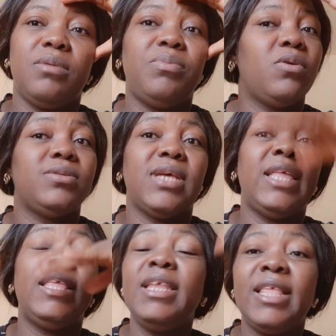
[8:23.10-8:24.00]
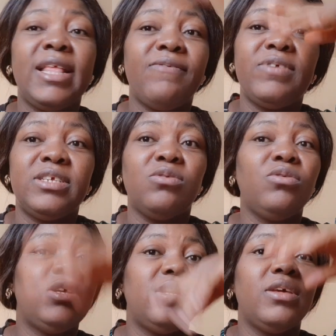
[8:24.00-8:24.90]
Because I deleted everything,
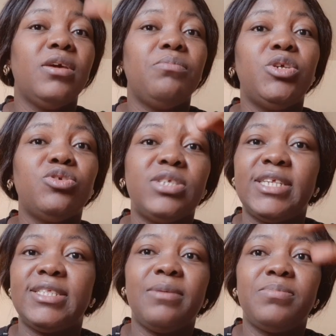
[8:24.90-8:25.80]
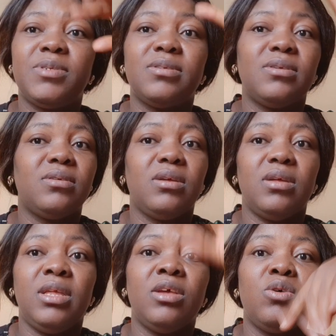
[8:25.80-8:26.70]
all the pictures I snapped
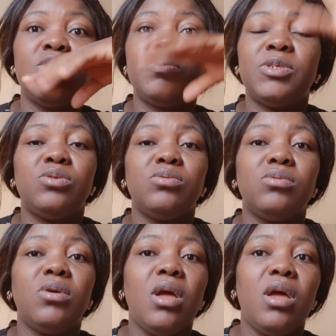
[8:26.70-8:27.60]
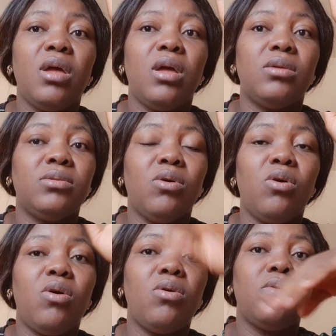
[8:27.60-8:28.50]
in the hospital,
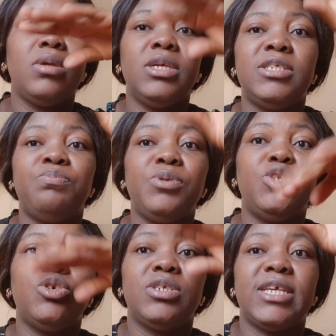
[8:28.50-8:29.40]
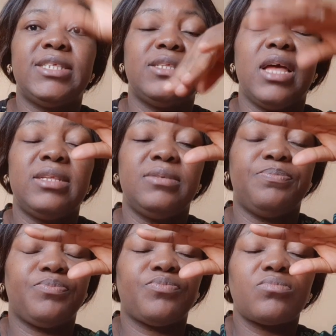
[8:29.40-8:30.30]
all his pictures,
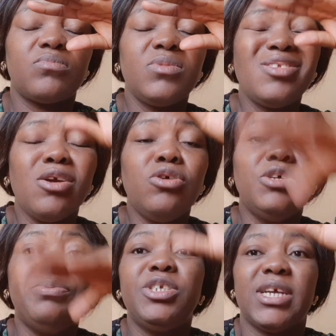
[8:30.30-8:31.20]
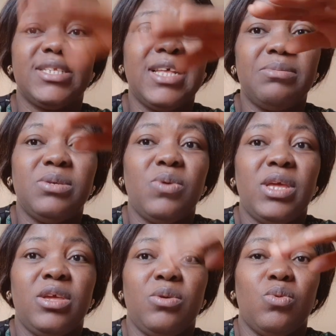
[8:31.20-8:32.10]
all the pictures I snapped in
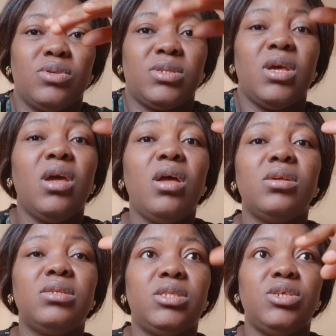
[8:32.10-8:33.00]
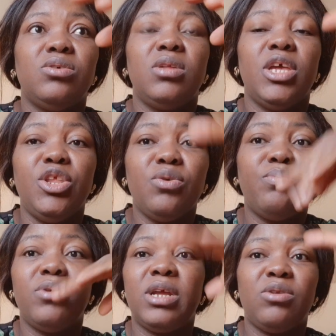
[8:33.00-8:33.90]
when he was still a
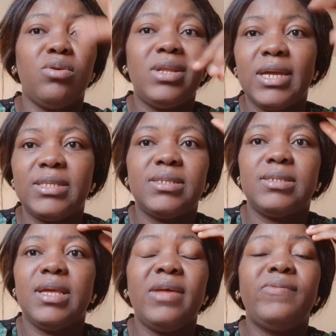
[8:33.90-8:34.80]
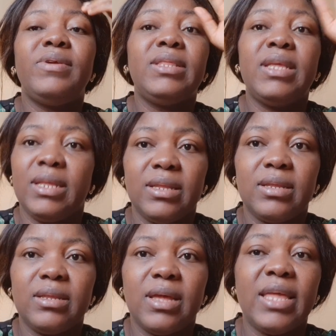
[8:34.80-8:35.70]
newborn and all that, everything,
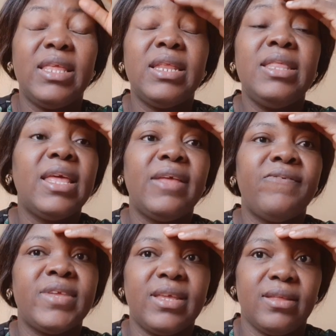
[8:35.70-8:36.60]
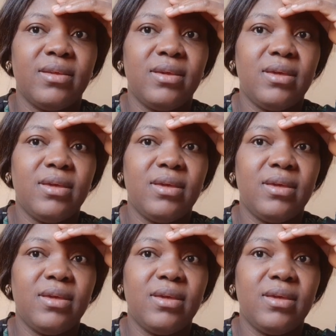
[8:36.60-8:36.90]
I deleted everything.